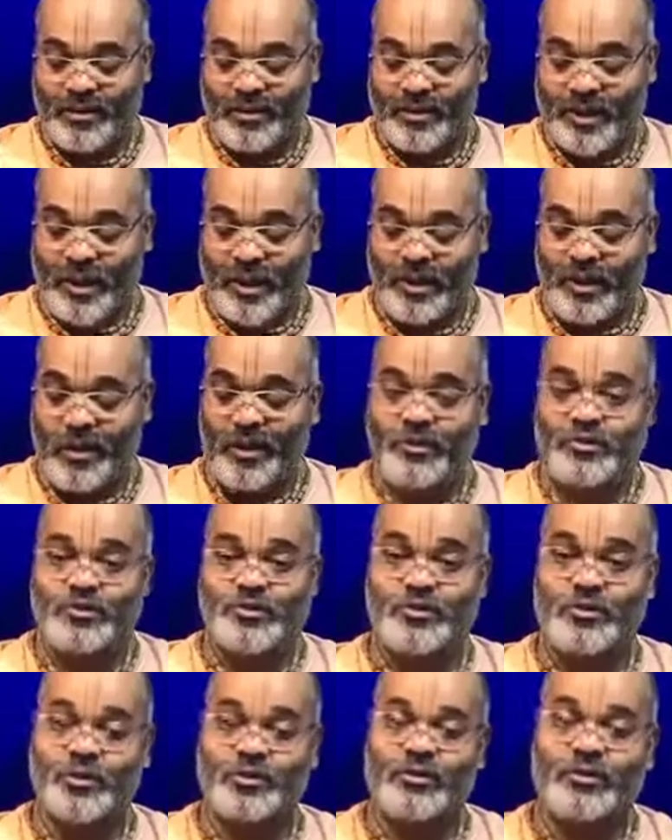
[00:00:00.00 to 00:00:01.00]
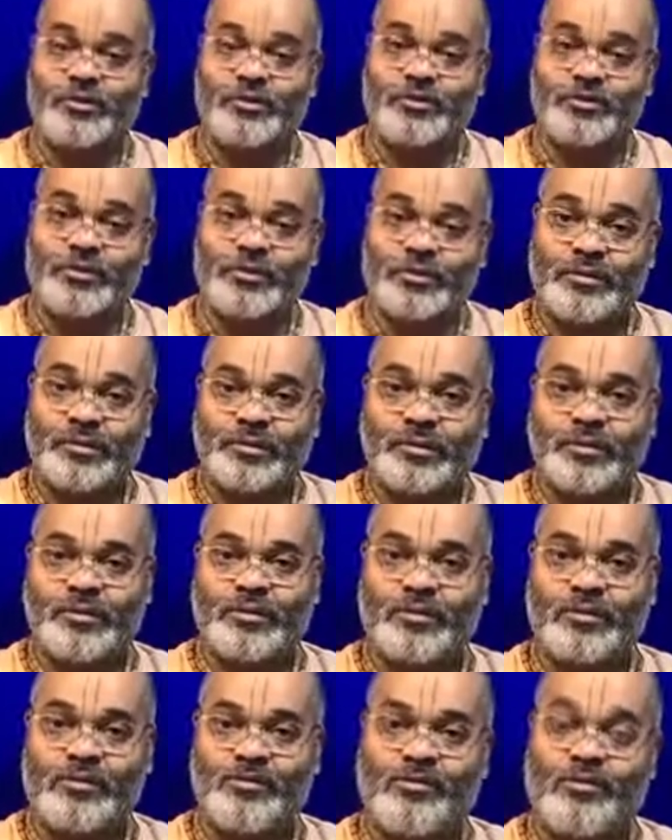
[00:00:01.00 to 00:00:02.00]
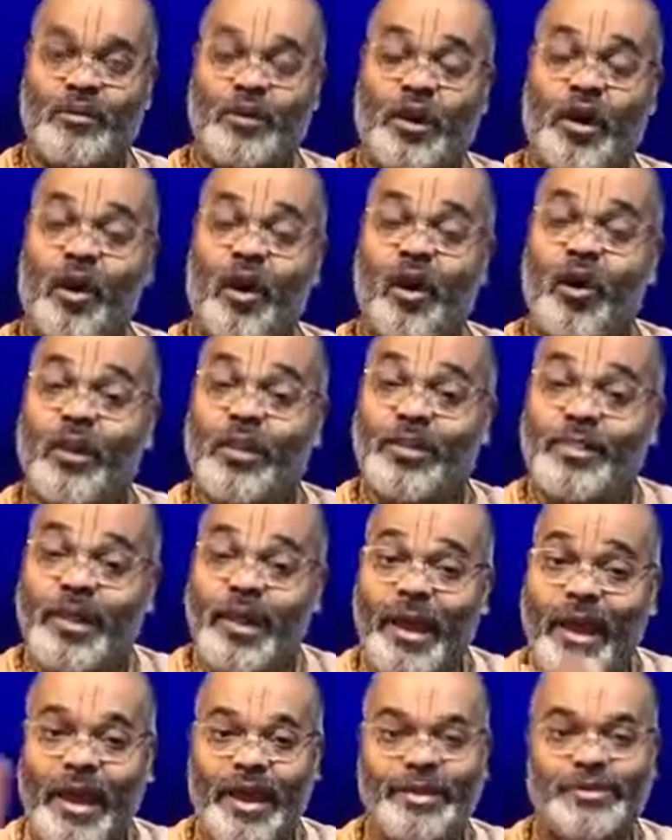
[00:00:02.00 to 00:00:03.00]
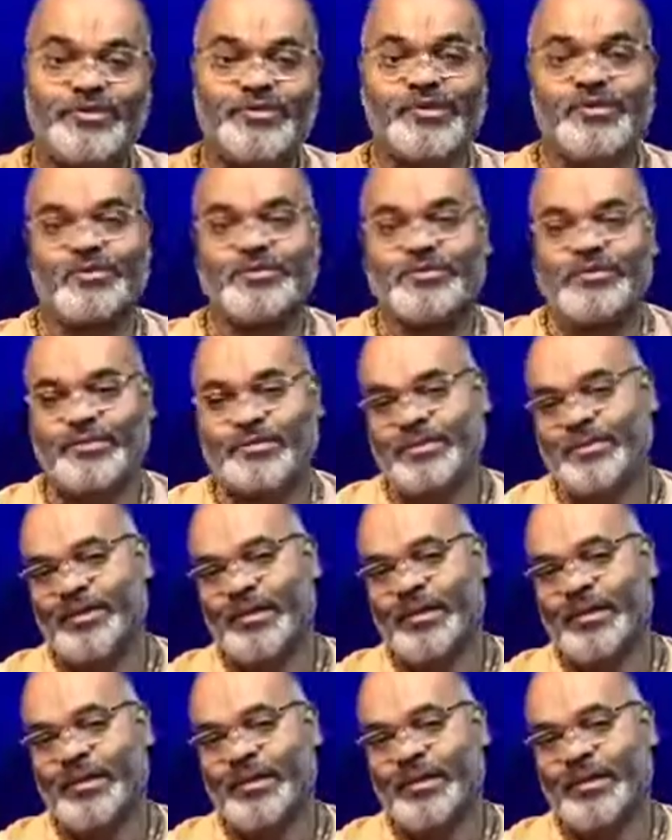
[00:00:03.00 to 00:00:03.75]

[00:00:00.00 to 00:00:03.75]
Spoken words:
and also for all the ages.